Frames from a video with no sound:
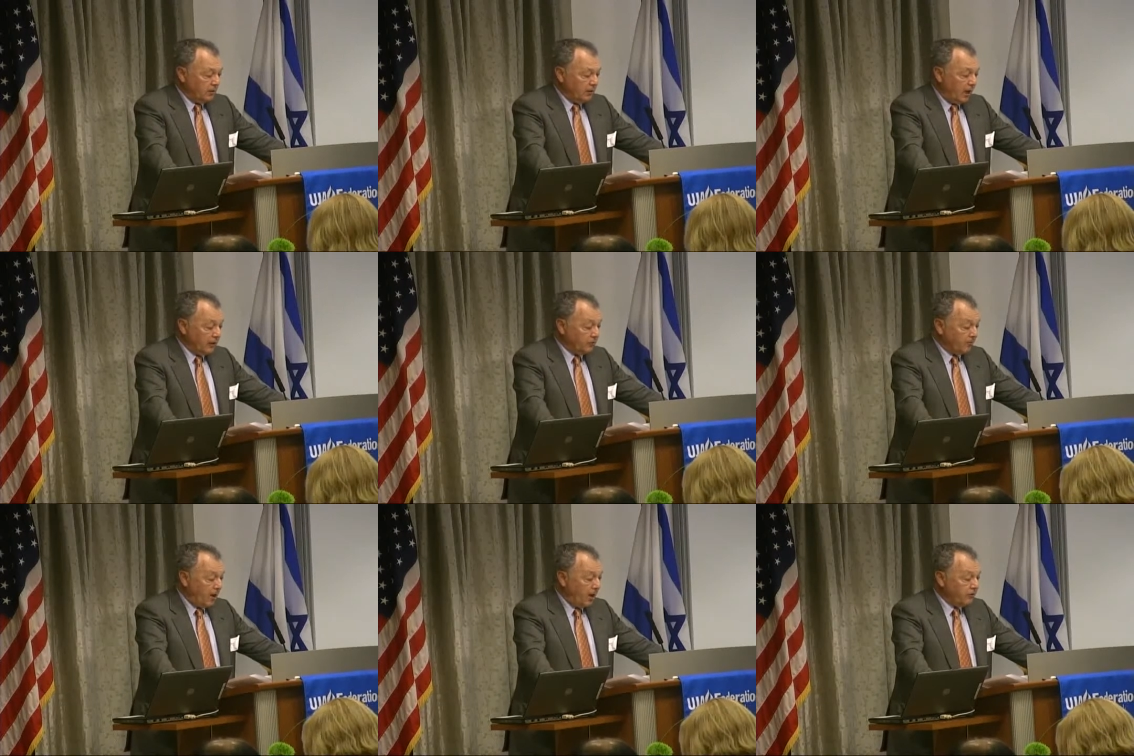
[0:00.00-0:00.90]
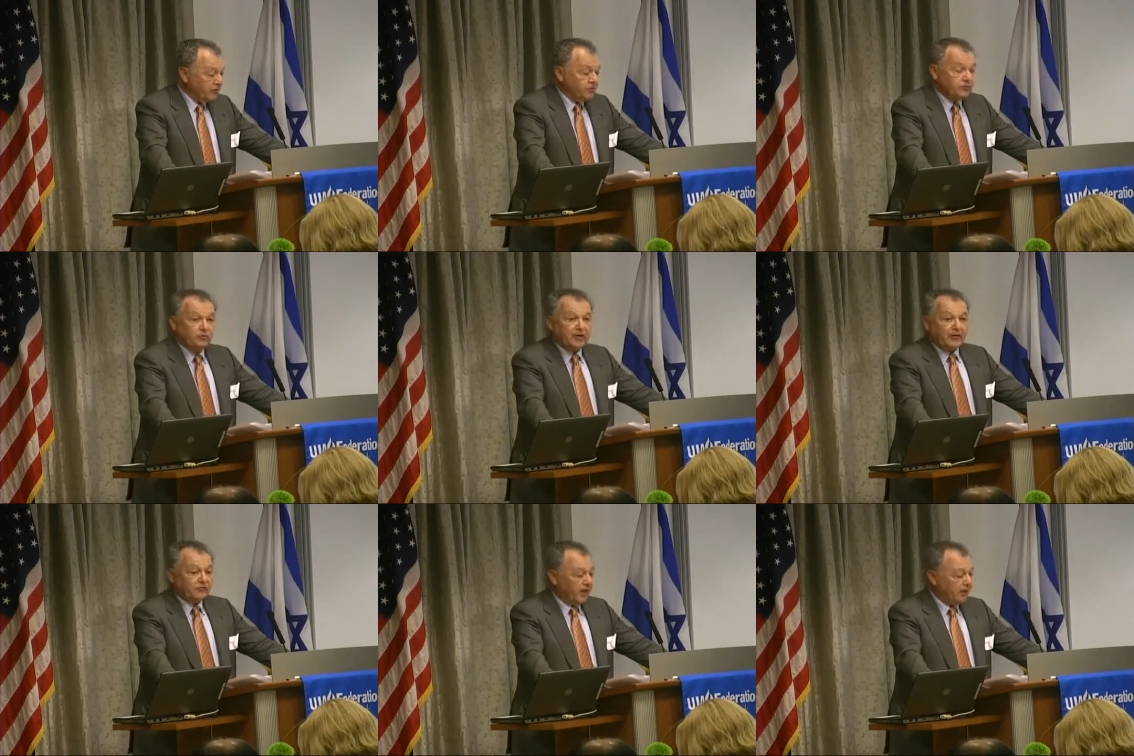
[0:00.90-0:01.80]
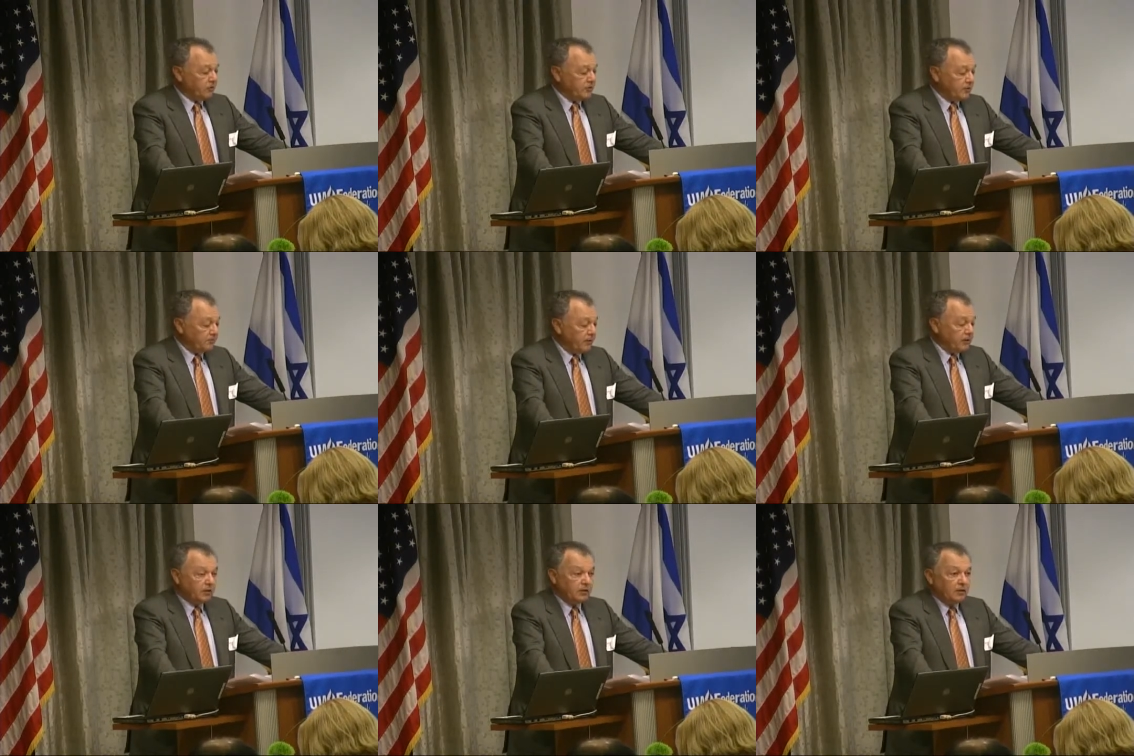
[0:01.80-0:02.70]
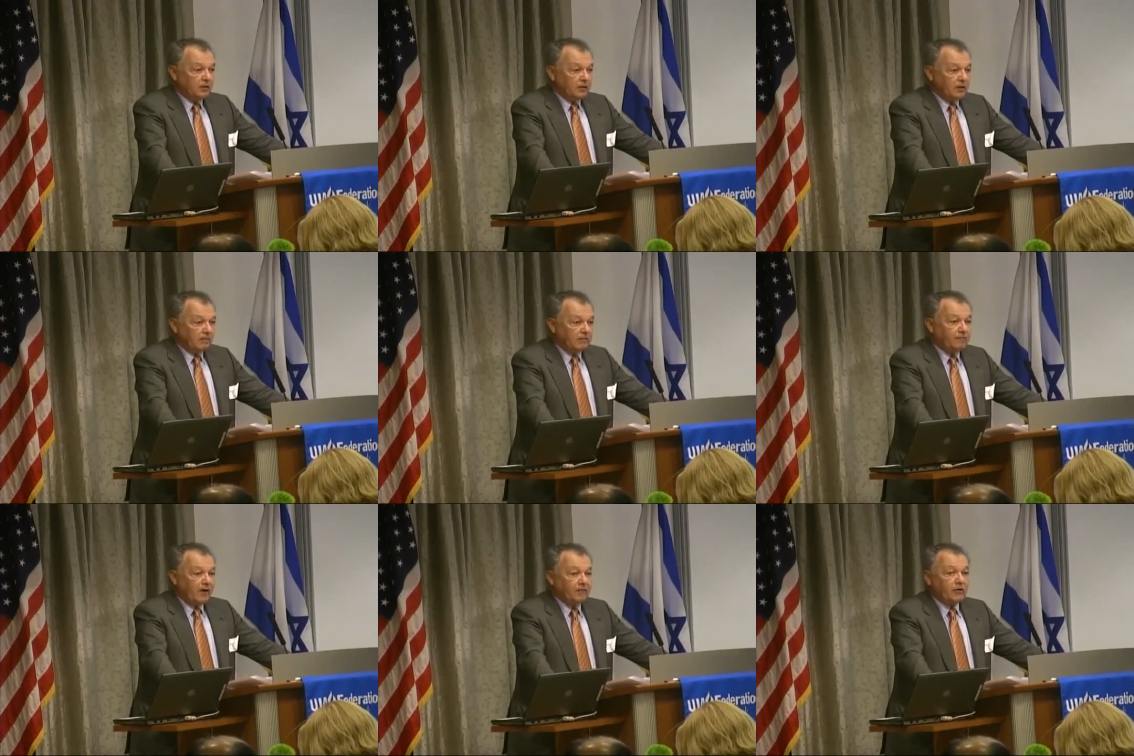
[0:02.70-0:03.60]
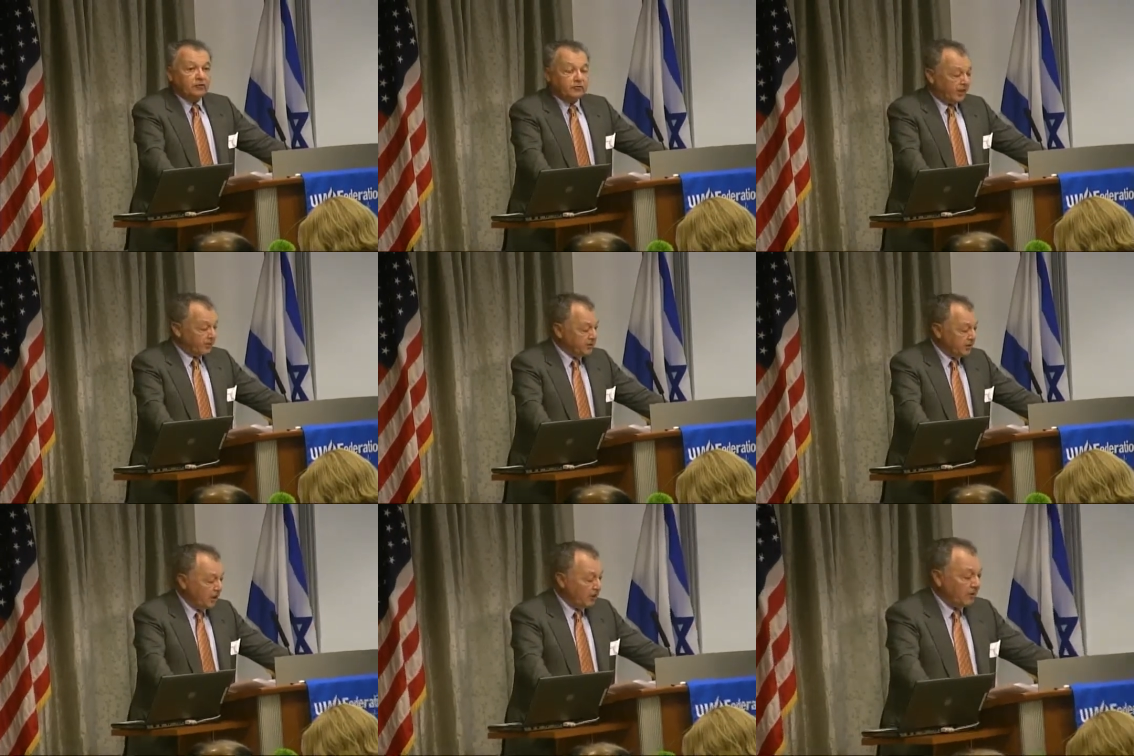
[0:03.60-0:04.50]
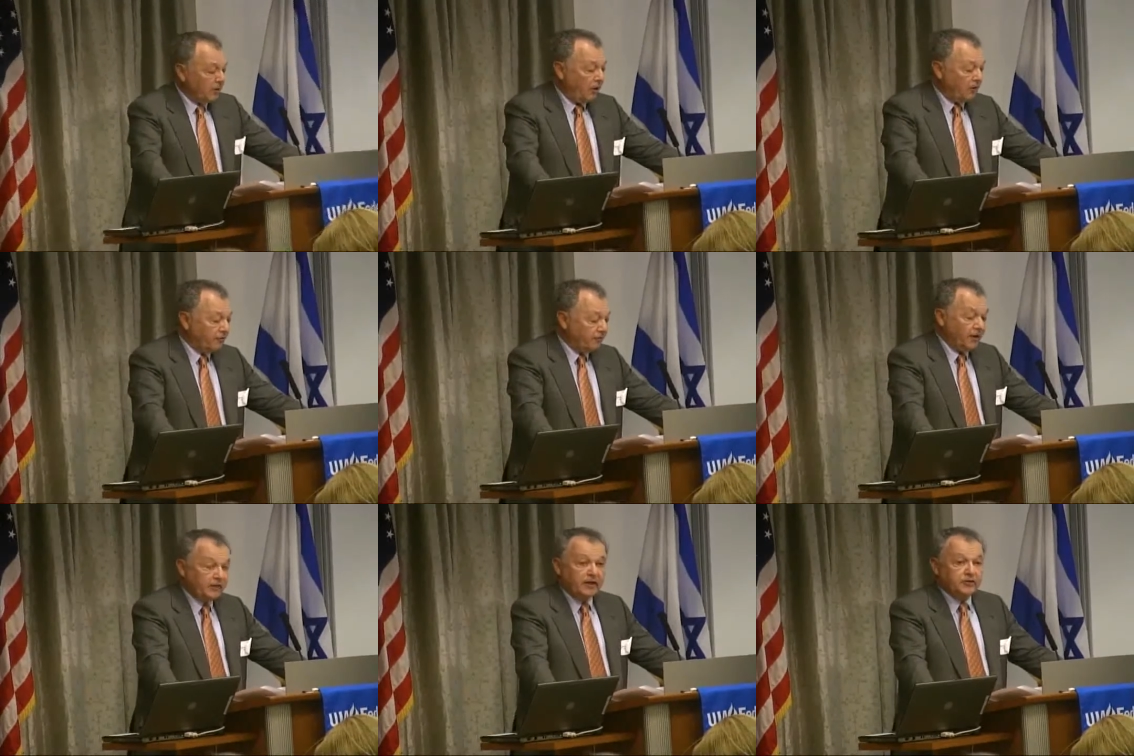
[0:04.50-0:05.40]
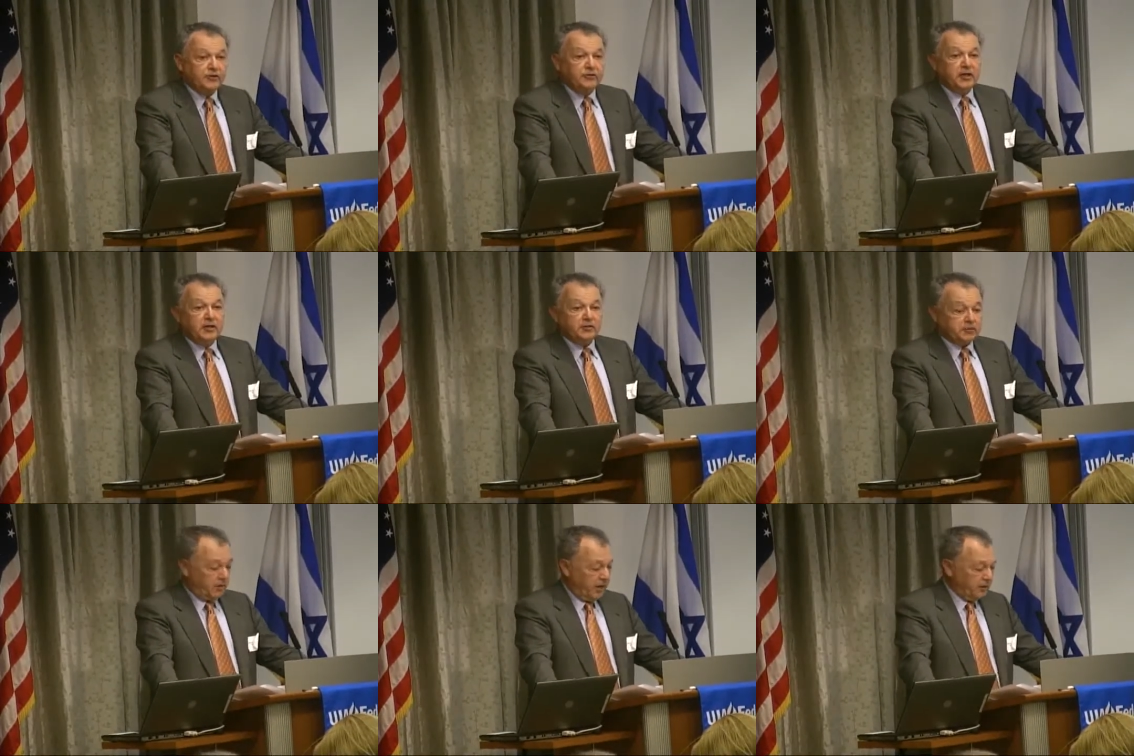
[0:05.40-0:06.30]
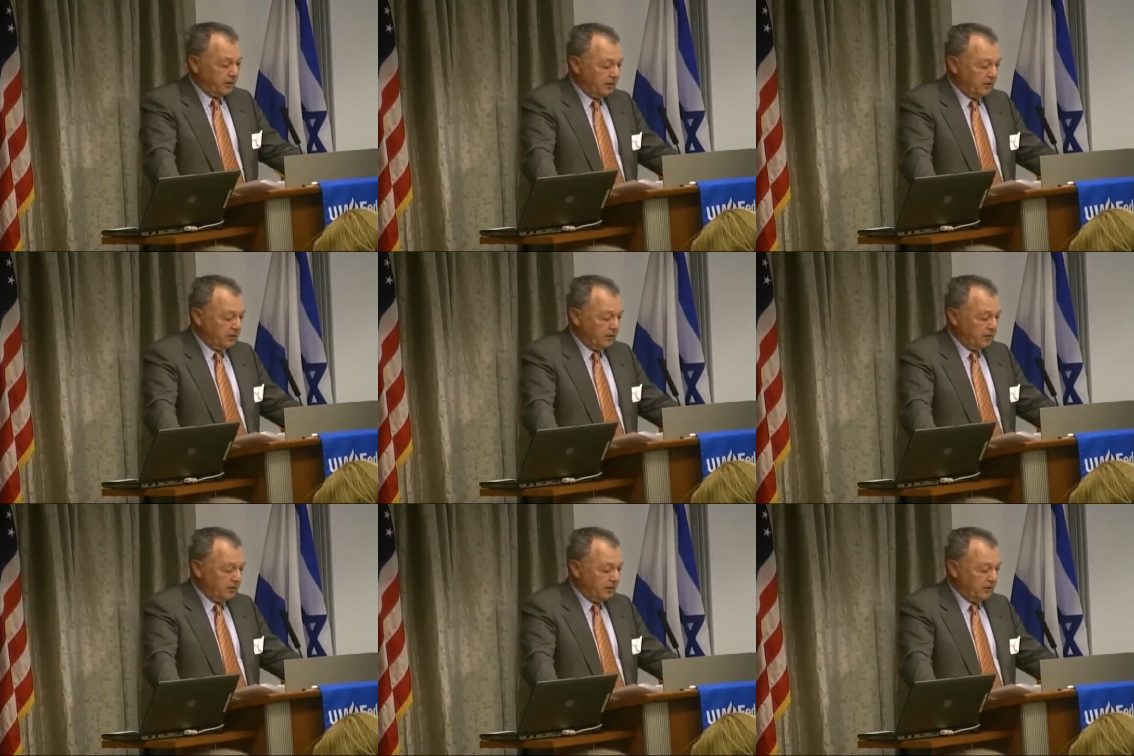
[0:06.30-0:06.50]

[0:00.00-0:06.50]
Dr. Meier is a 2008 recipient of a $500,000 MacArthur Foundation Genius Grant.